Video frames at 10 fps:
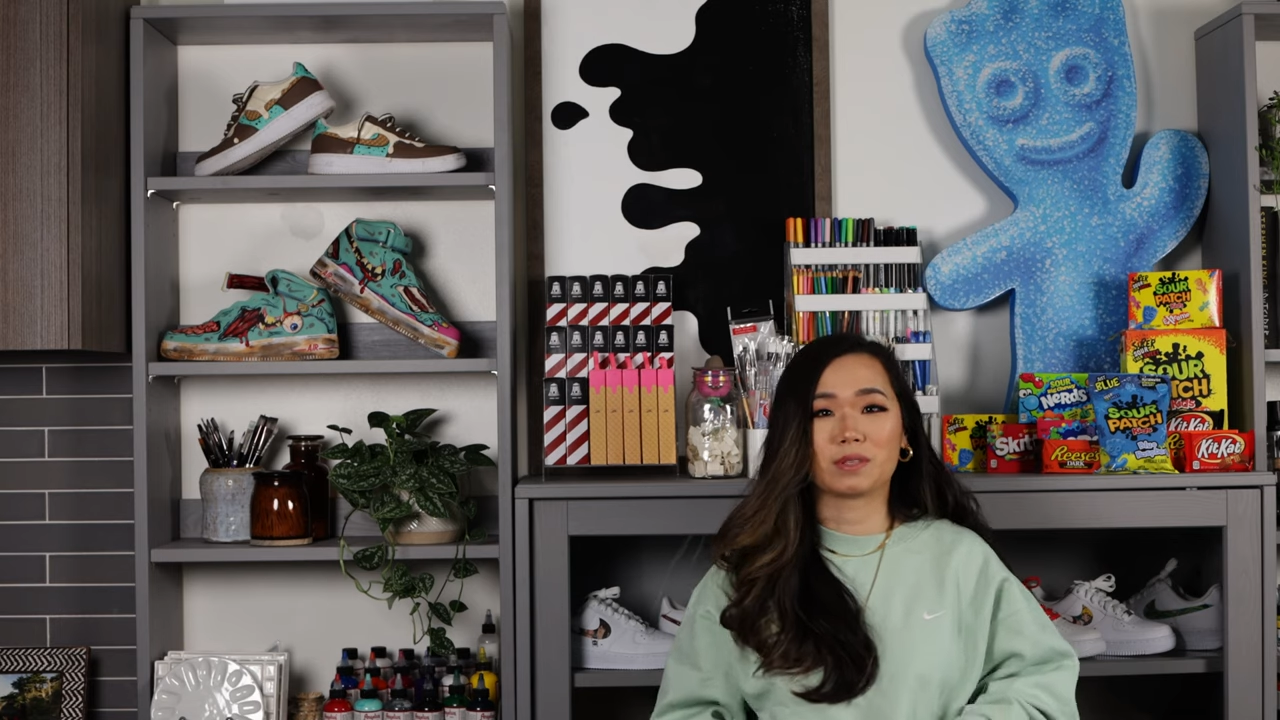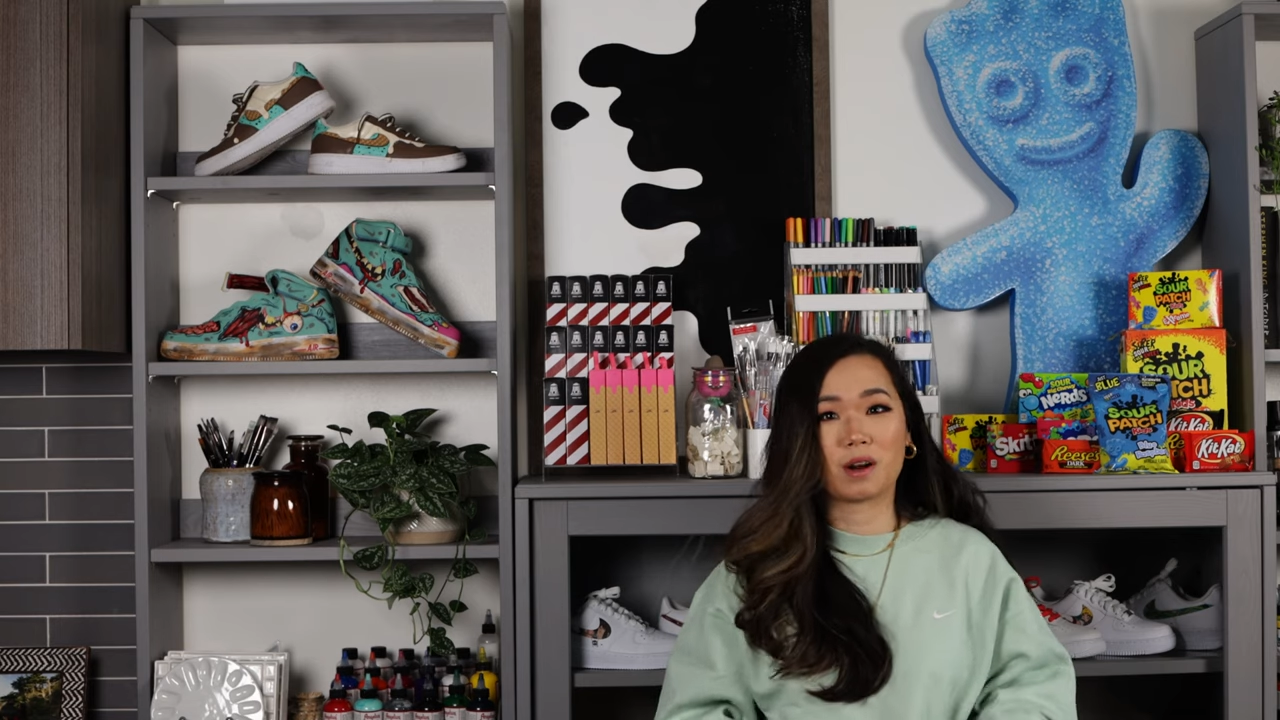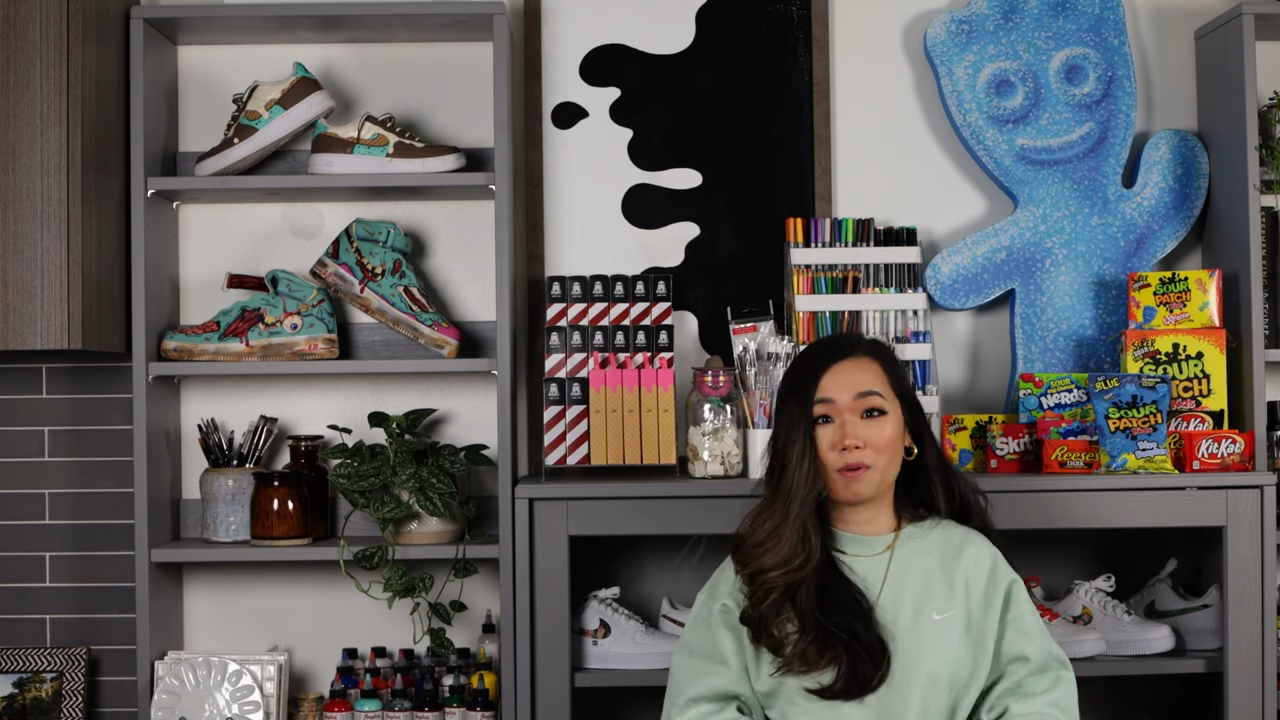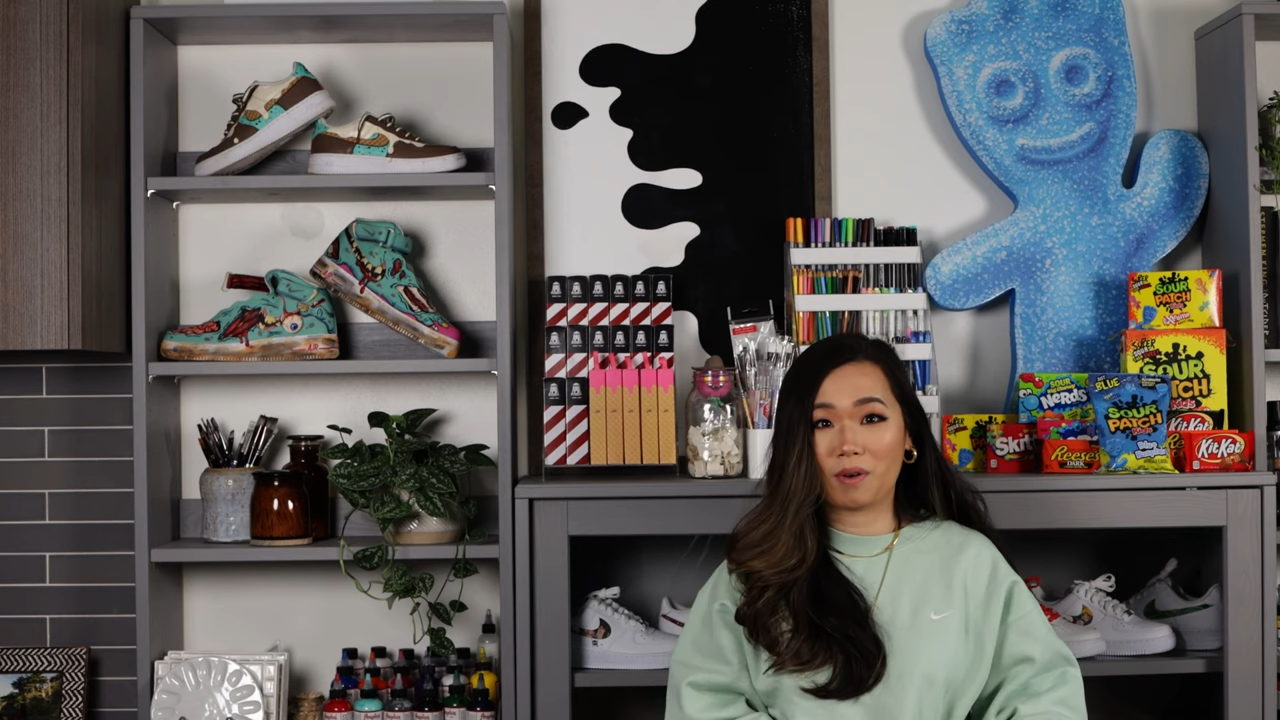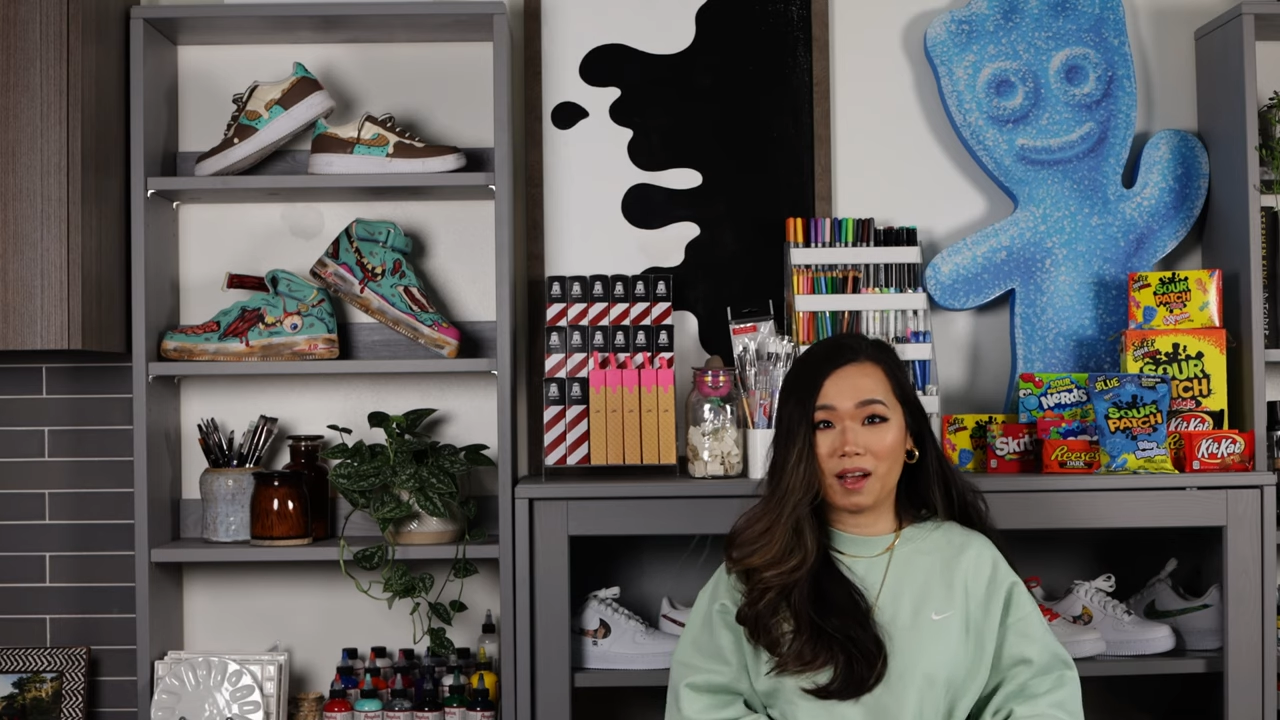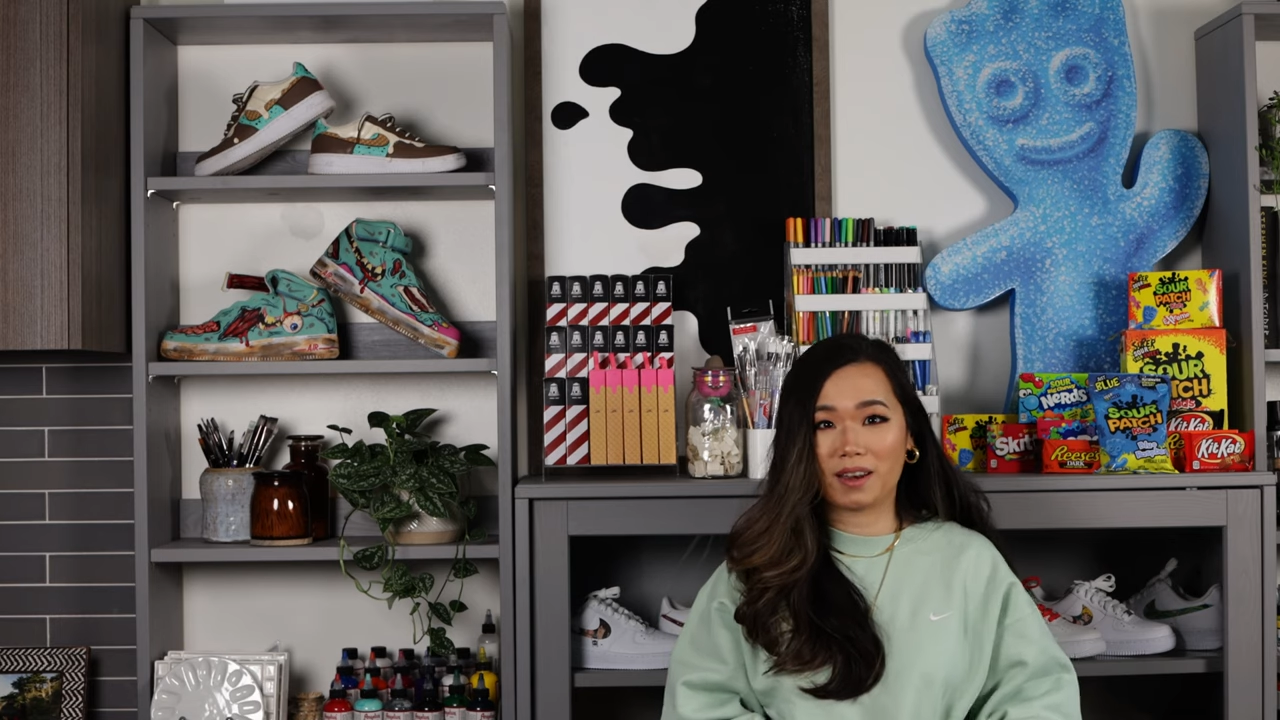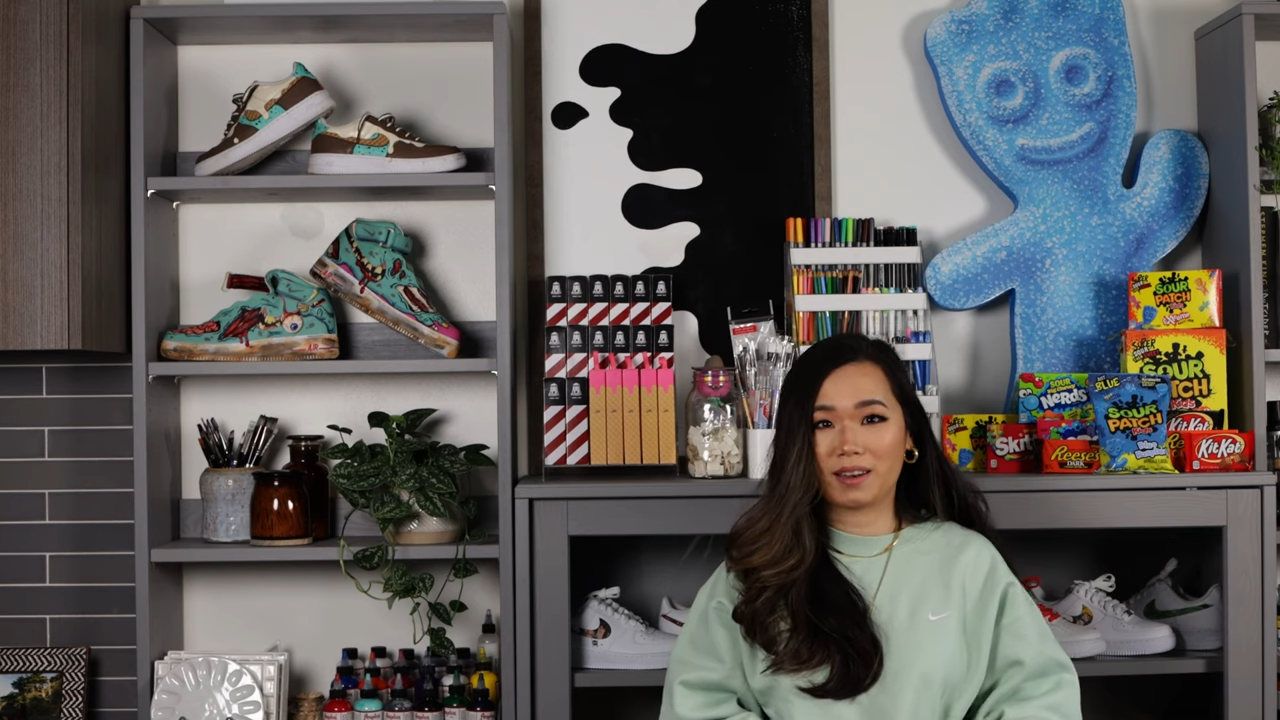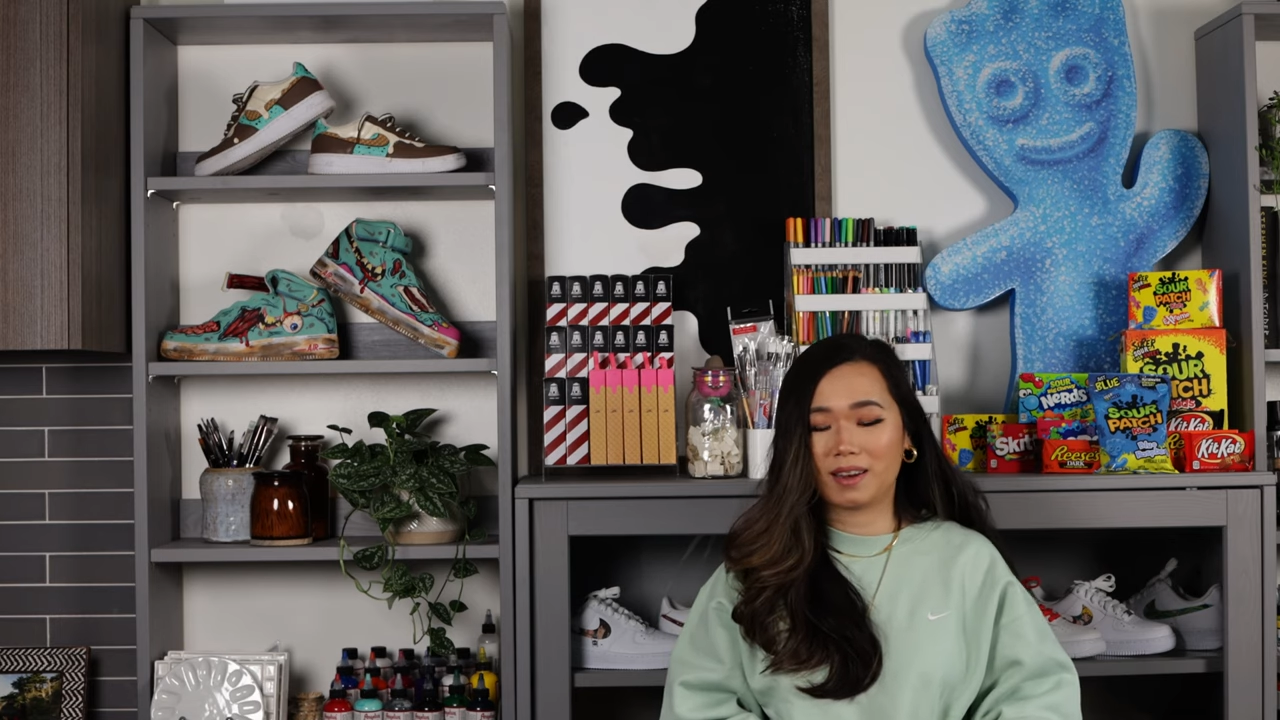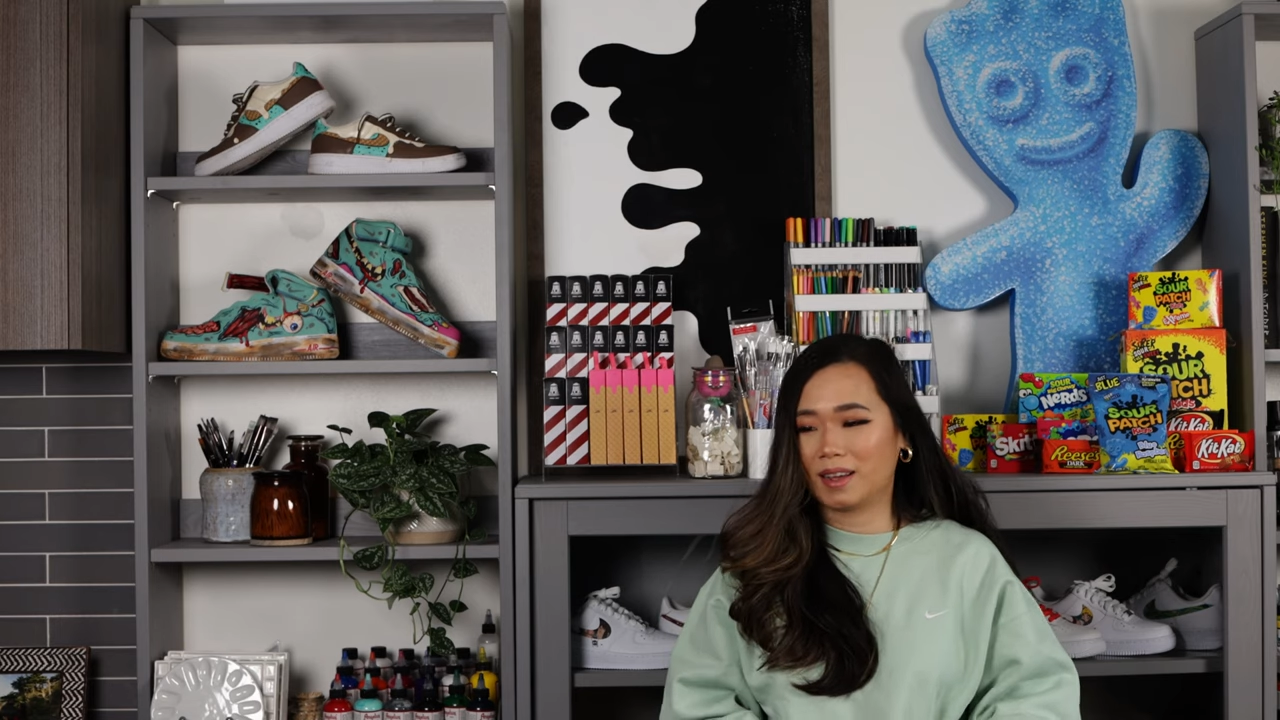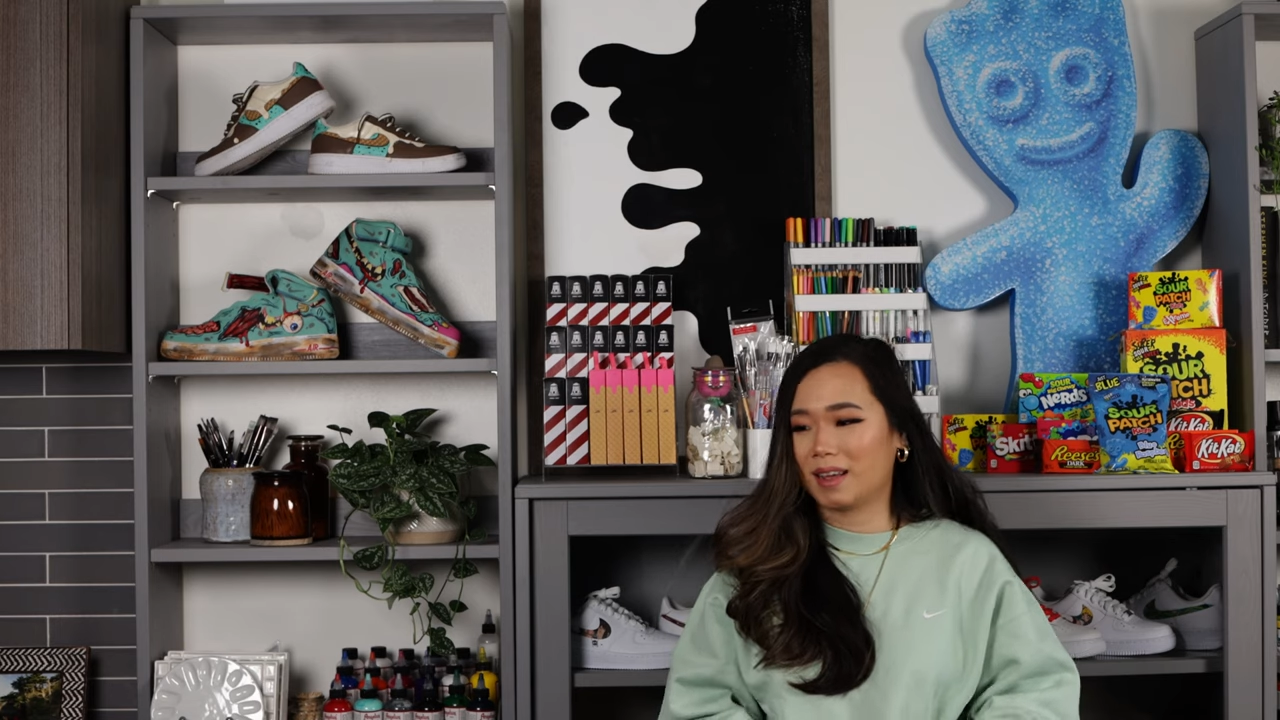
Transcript: and I'll run